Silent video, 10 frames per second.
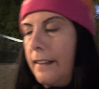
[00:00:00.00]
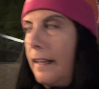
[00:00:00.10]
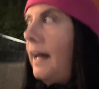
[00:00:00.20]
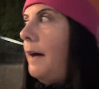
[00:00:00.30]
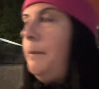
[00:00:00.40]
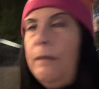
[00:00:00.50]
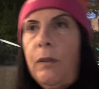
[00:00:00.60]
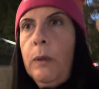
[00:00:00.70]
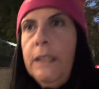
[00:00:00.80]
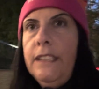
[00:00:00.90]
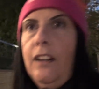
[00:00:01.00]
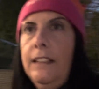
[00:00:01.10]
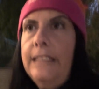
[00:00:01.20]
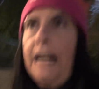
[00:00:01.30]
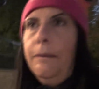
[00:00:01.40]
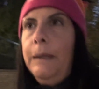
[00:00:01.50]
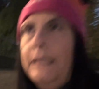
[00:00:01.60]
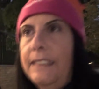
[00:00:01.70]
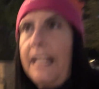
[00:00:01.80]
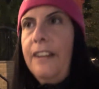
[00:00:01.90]
I'll be focused on
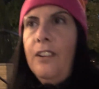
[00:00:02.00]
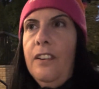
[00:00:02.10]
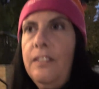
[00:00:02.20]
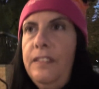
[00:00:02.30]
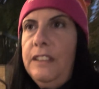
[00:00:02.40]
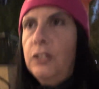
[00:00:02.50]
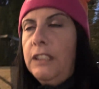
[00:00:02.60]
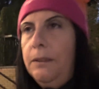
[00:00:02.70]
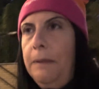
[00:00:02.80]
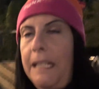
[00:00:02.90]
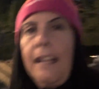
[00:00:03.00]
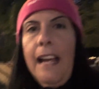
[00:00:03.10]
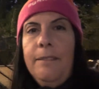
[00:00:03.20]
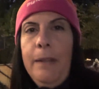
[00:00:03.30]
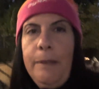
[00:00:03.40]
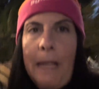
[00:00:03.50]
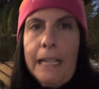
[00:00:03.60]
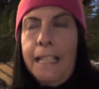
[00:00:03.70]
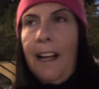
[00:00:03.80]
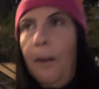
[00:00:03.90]
topics that are of interest to me. And maybe I
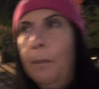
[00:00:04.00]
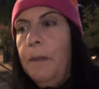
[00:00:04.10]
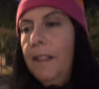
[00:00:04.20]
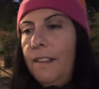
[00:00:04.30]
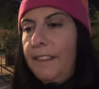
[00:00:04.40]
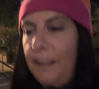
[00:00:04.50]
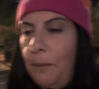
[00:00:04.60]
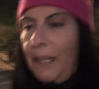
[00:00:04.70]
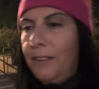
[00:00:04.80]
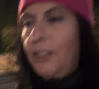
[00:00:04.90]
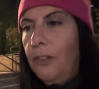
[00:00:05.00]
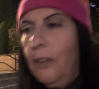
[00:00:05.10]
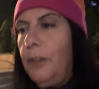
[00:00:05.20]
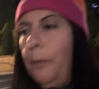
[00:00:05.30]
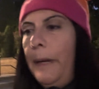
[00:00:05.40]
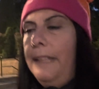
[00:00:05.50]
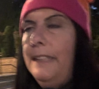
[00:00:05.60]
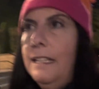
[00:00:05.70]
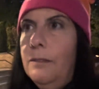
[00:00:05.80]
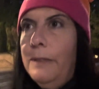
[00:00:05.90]
can help someone else along the way. They
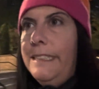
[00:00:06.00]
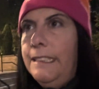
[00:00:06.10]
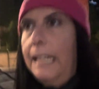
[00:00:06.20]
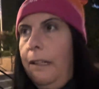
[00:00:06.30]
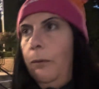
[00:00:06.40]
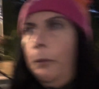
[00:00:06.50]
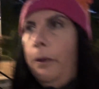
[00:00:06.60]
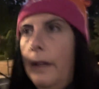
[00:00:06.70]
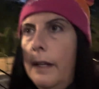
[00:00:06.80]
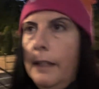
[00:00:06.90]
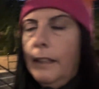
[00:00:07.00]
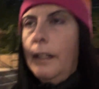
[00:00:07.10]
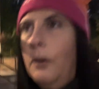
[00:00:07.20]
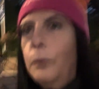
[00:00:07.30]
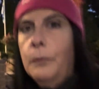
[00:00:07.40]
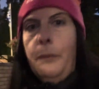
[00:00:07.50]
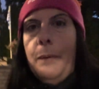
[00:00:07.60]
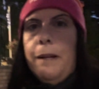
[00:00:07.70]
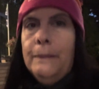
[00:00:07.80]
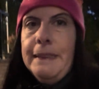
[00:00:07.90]
can resonate with, with
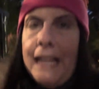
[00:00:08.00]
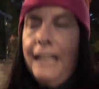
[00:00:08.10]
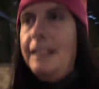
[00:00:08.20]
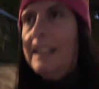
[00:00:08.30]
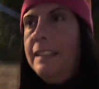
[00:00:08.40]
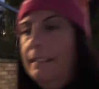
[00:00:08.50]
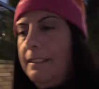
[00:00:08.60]
what I'm saying, and